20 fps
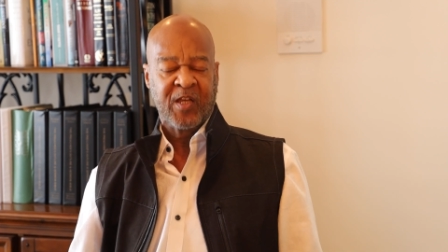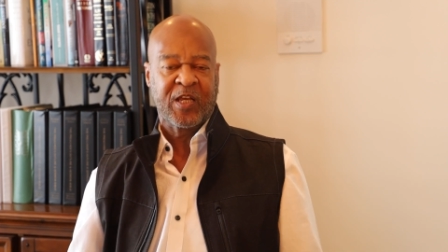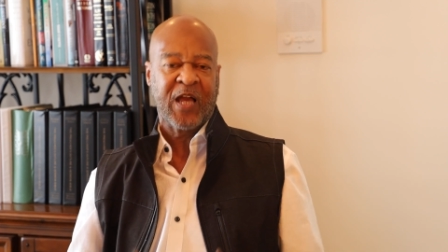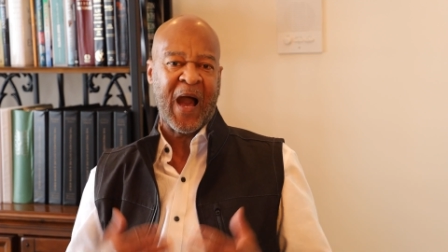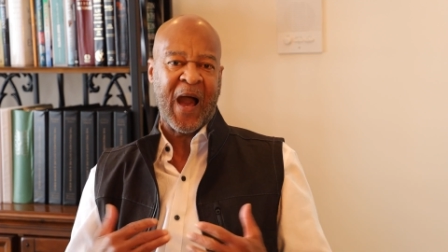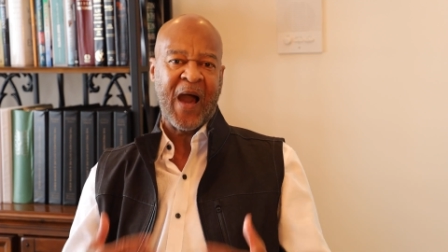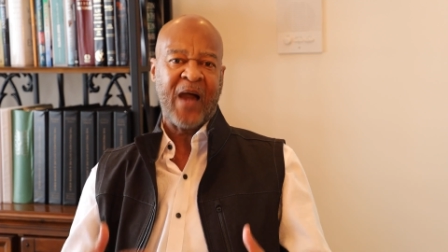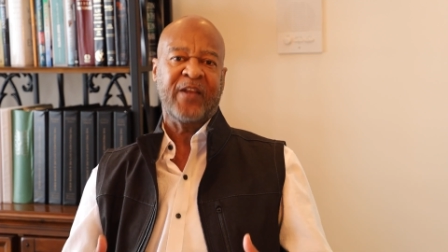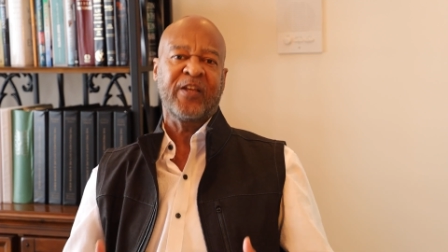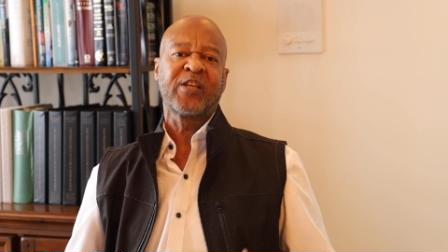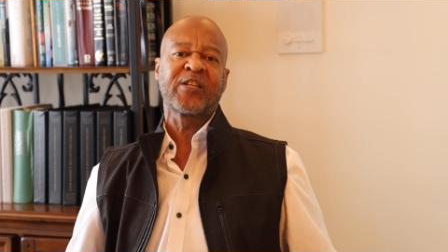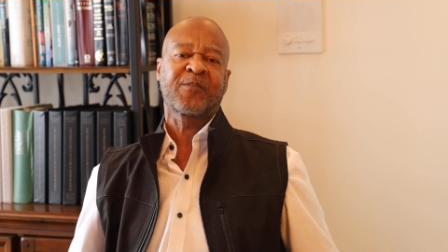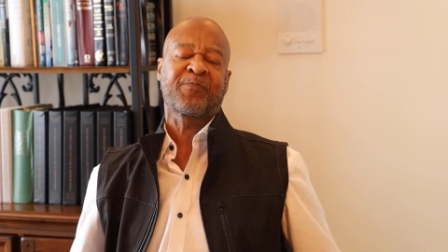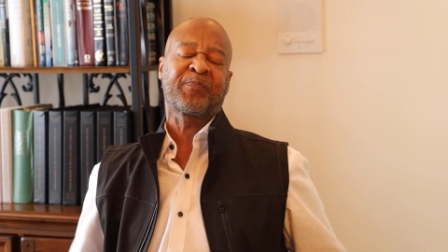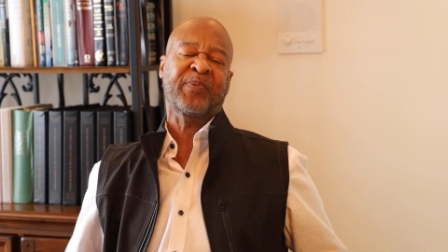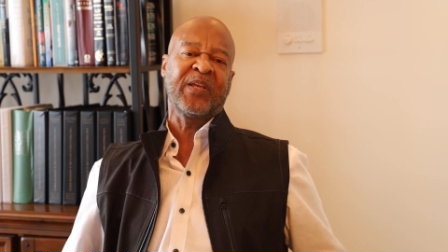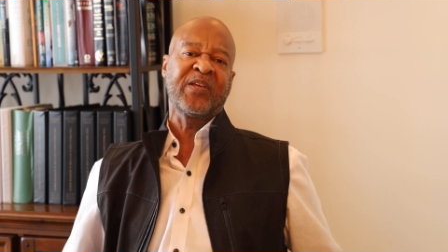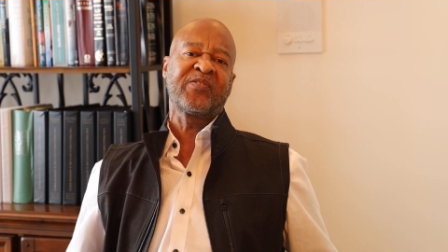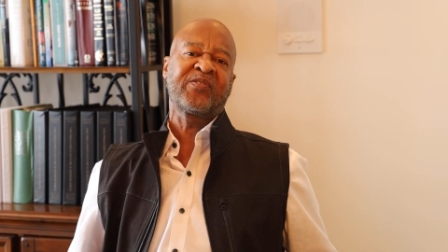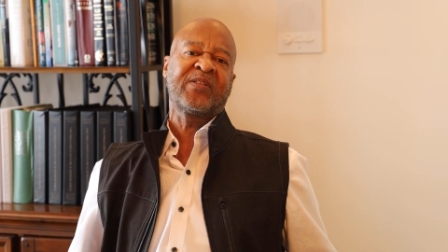God has
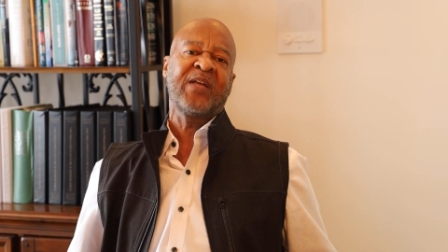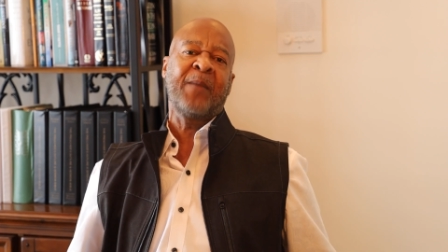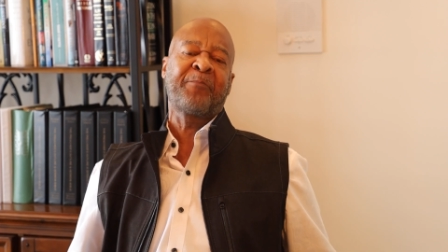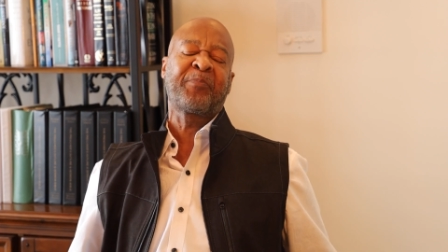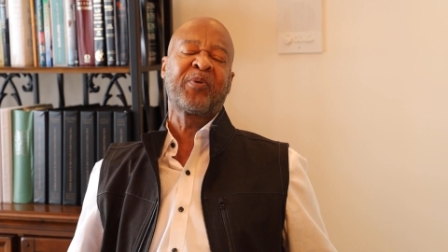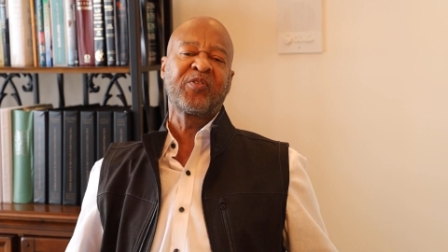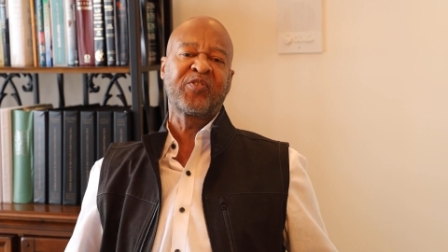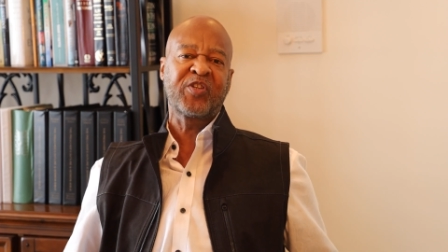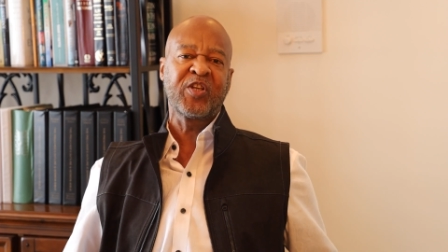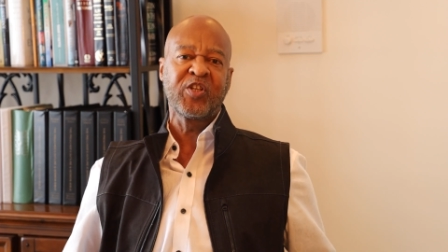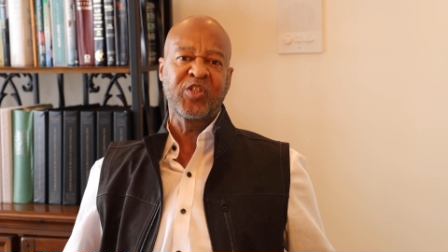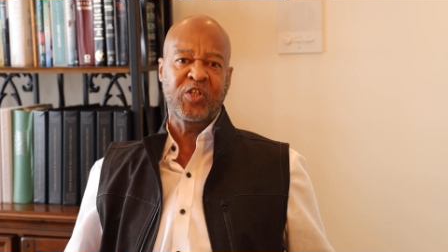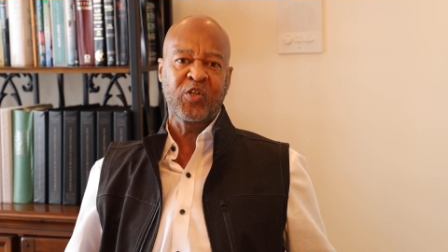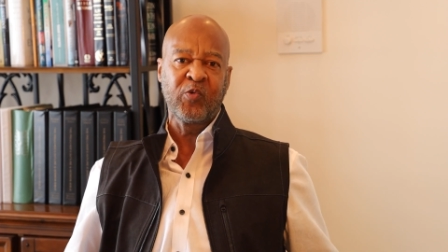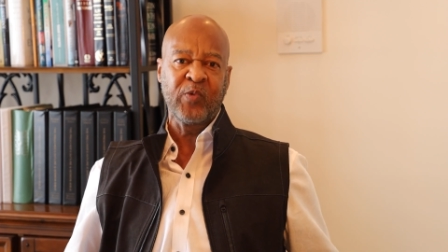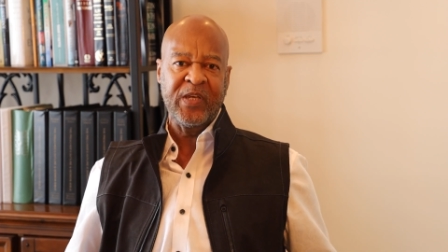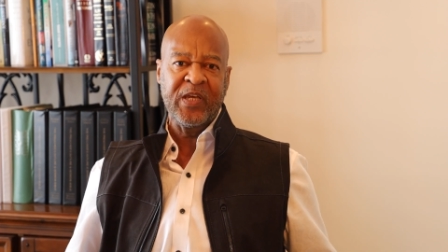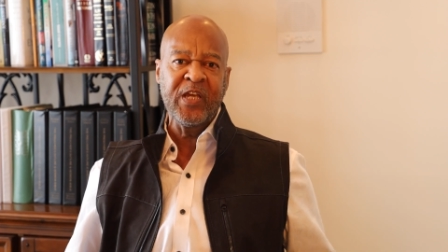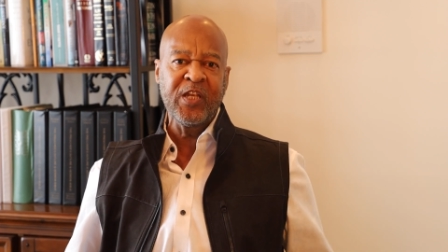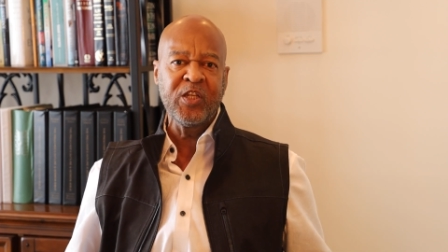placed that
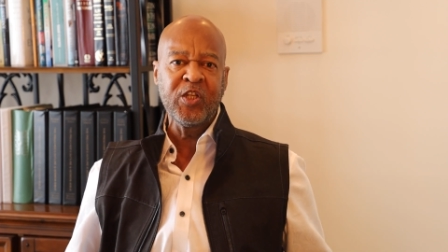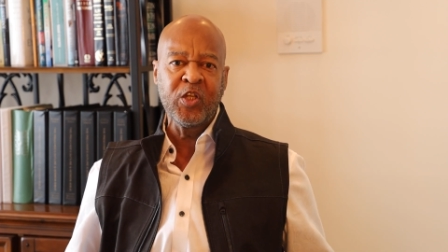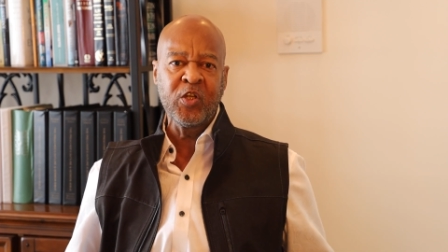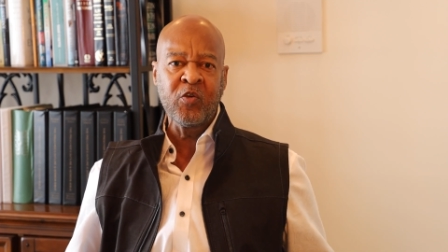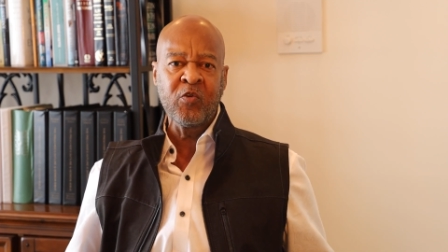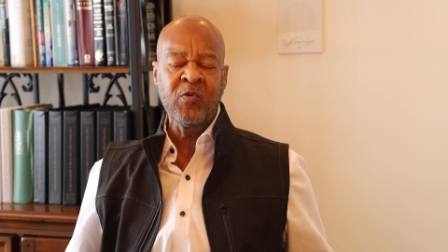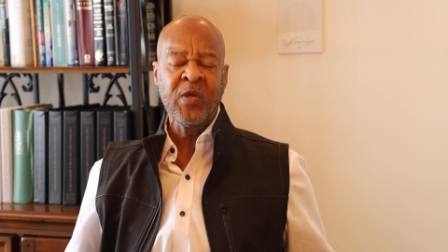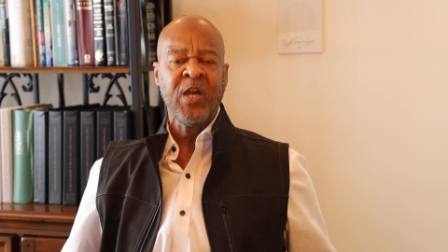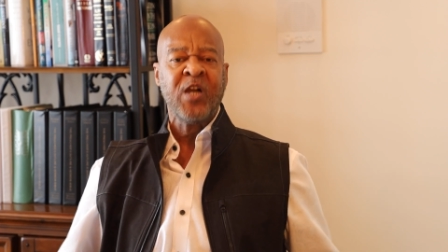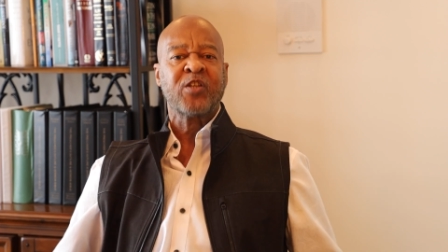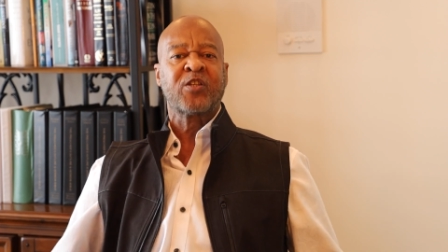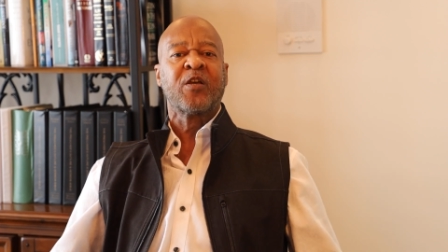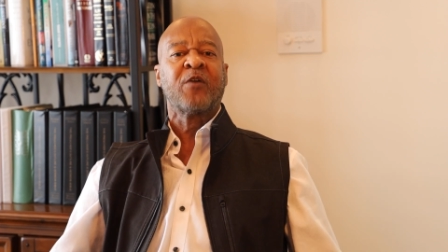potential in you